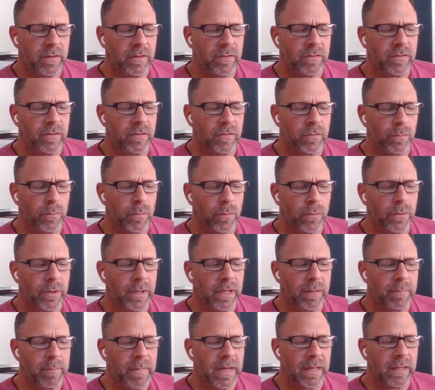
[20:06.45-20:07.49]
This is
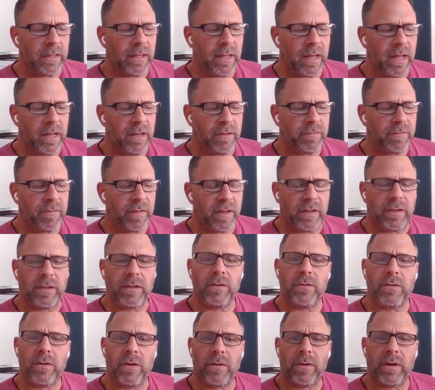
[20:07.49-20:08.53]
ruining my life and
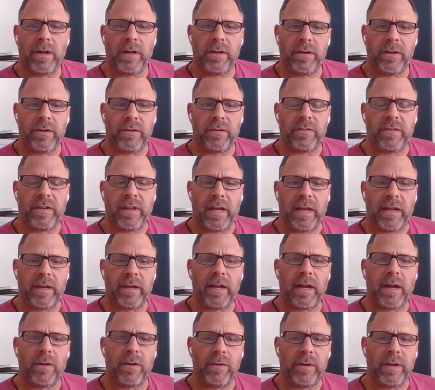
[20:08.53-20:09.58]
you don't understand
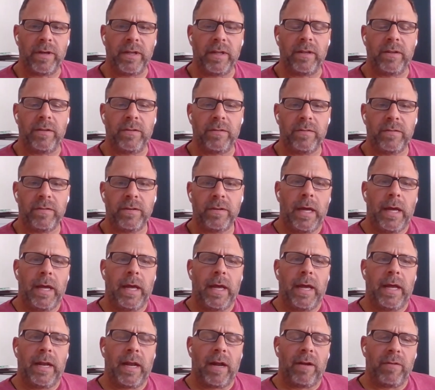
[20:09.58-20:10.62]
how it is.
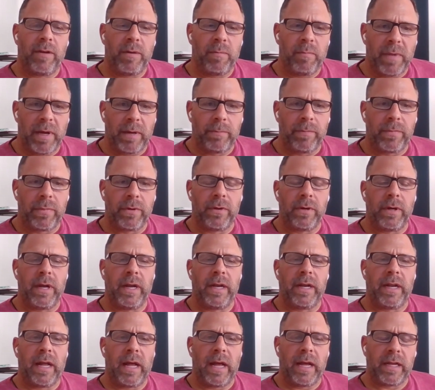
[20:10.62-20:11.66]
And I remember,
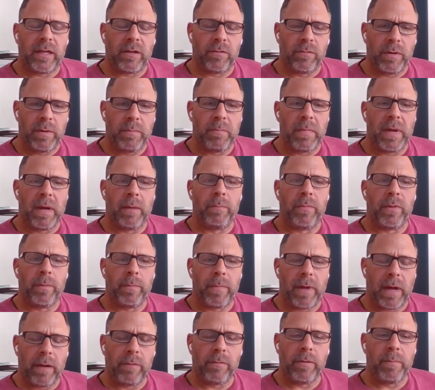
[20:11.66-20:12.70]
and I
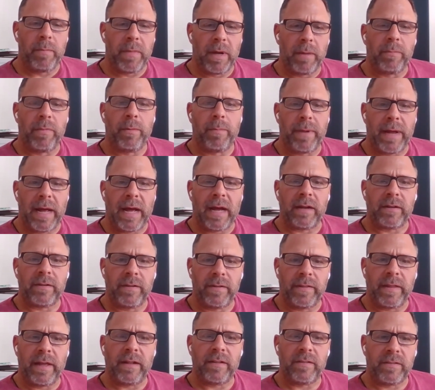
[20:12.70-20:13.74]
remember back to
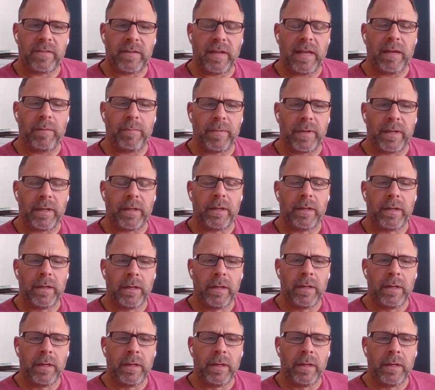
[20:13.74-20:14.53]
that statement.